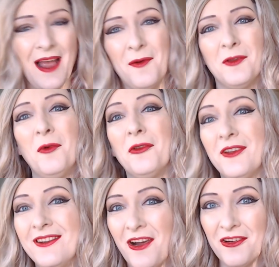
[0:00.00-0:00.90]
I was mostly
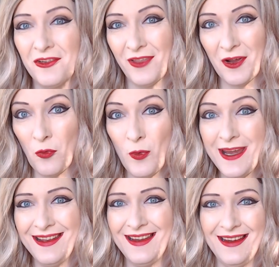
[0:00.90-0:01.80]
in charge of like
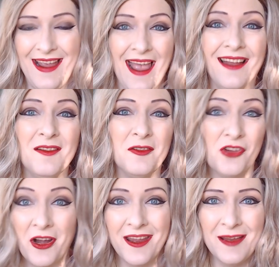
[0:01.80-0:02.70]
weeding and
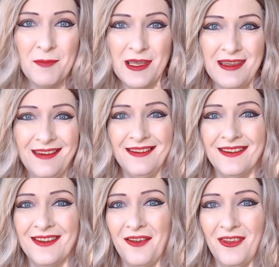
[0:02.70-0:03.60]
shucking peas and
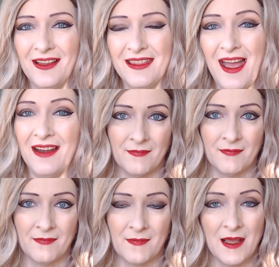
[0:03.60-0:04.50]
stuff like that.
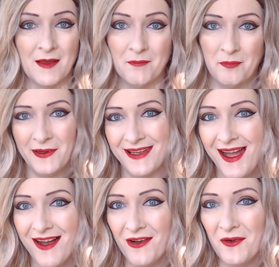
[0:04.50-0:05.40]
But
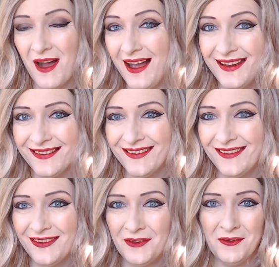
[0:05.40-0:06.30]
now I get to
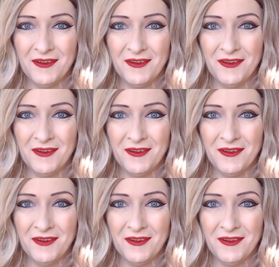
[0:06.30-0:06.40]
do